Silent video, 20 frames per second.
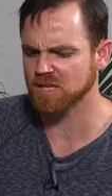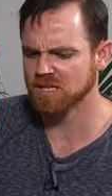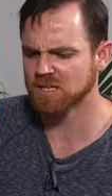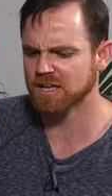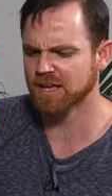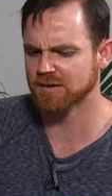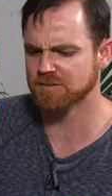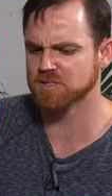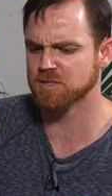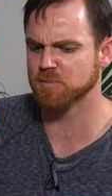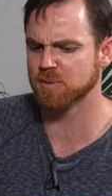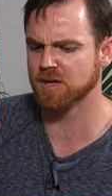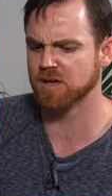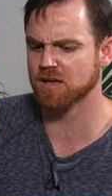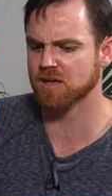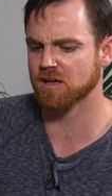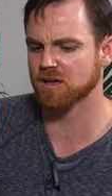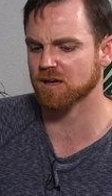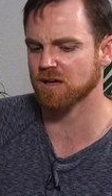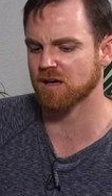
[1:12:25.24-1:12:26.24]
Yeah, it was a
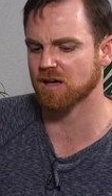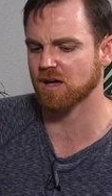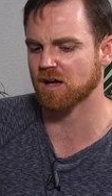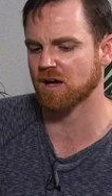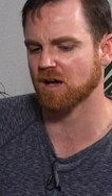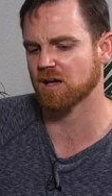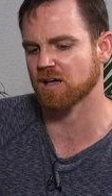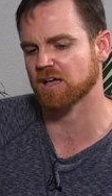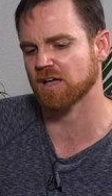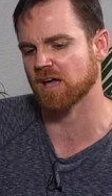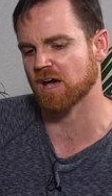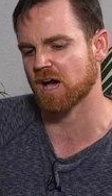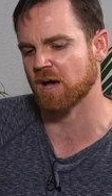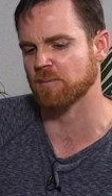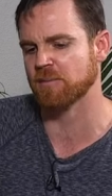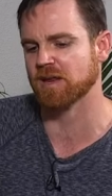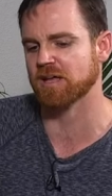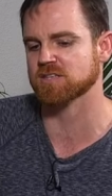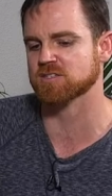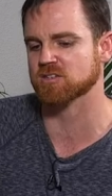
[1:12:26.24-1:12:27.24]
big I
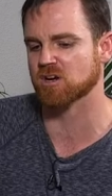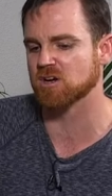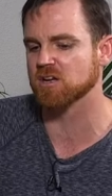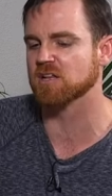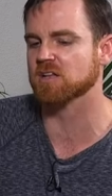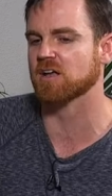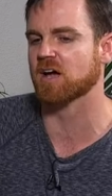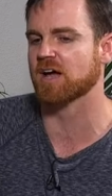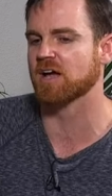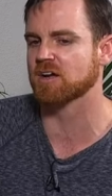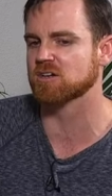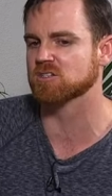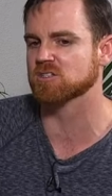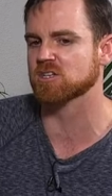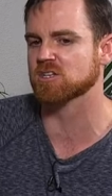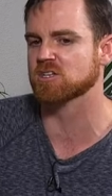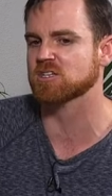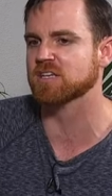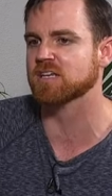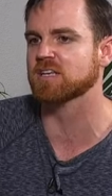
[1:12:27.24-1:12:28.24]
mean, I started, I
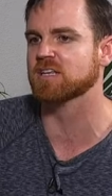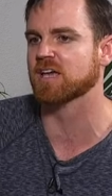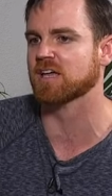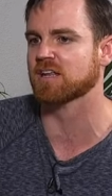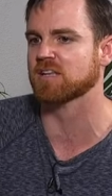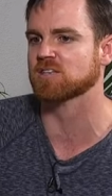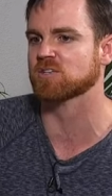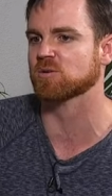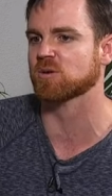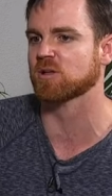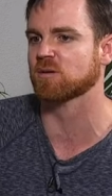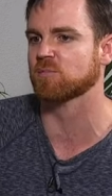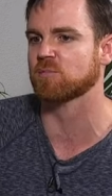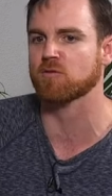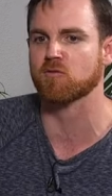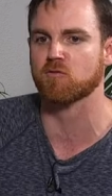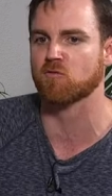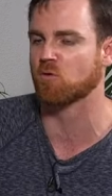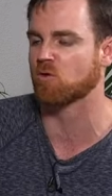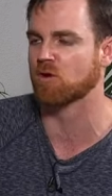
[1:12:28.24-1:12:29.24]
actually did get into it
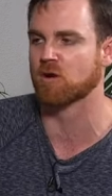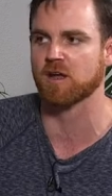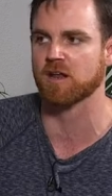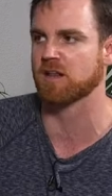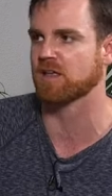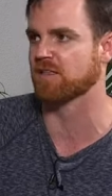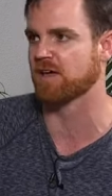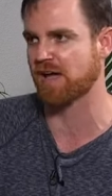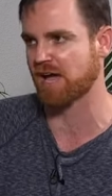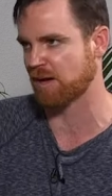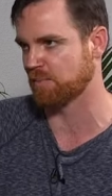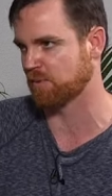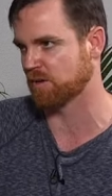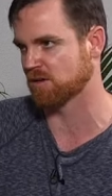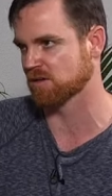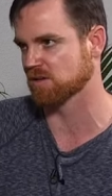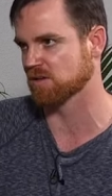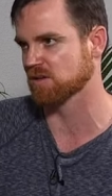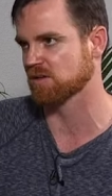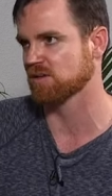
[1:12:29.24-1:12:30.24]
before any of that
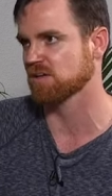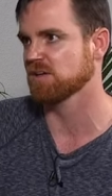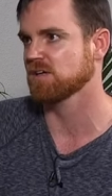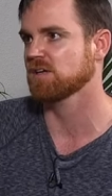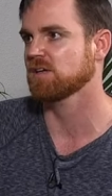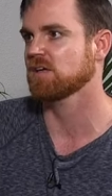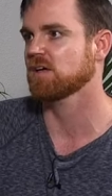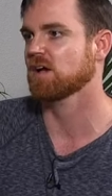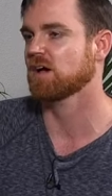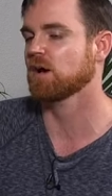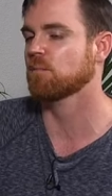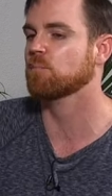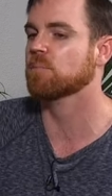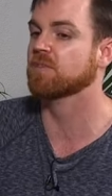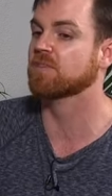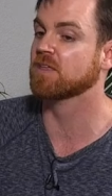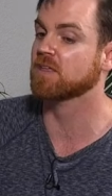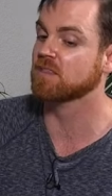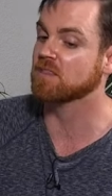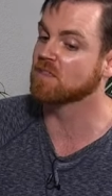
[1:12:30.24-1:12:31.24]
happened. Yeah. Um,
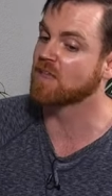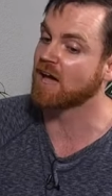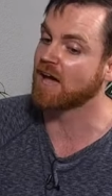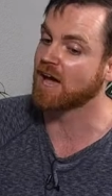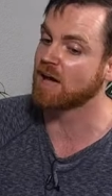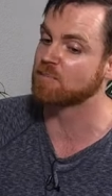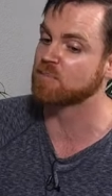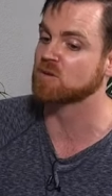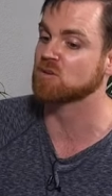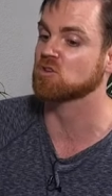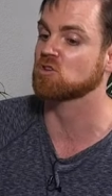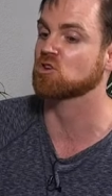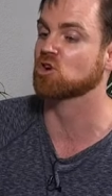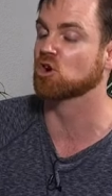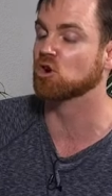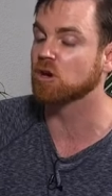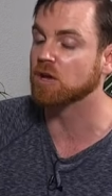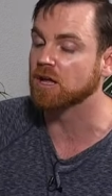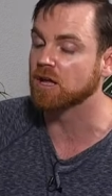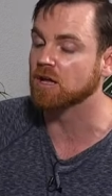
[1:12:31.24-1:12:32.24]
but then that happened
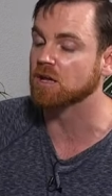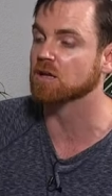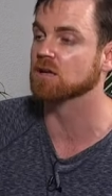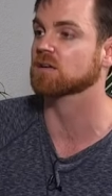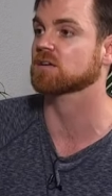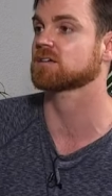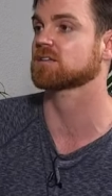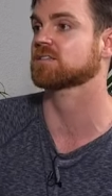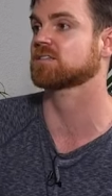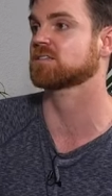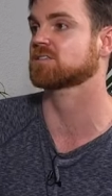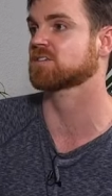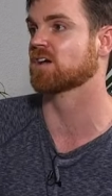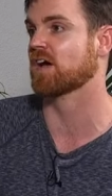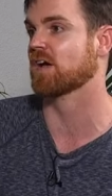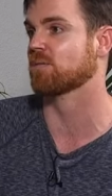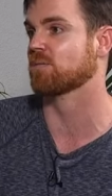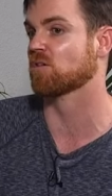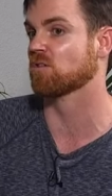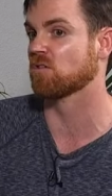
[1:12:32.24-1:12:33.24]
during the
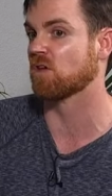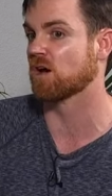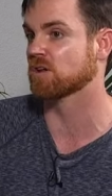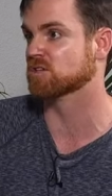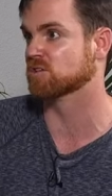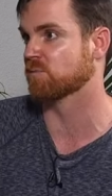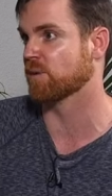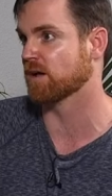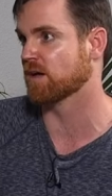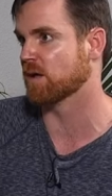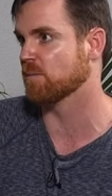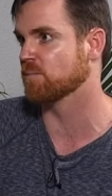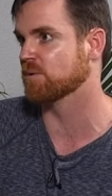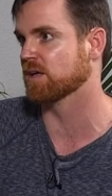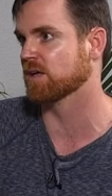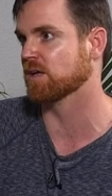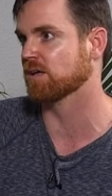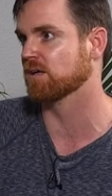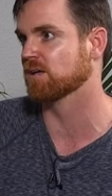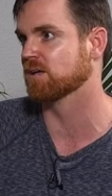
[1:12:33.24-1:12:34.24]
time, the launch of my
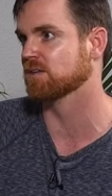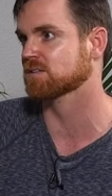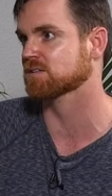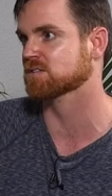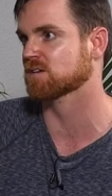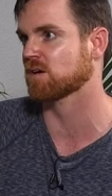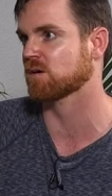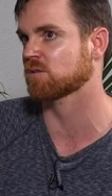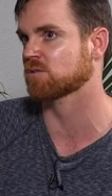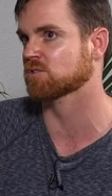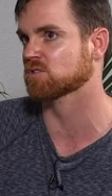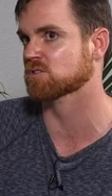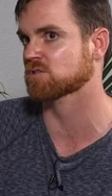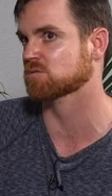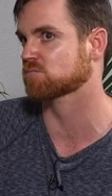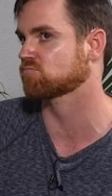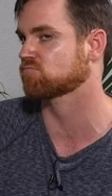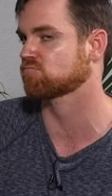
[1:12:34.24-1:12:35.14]
company, and so it just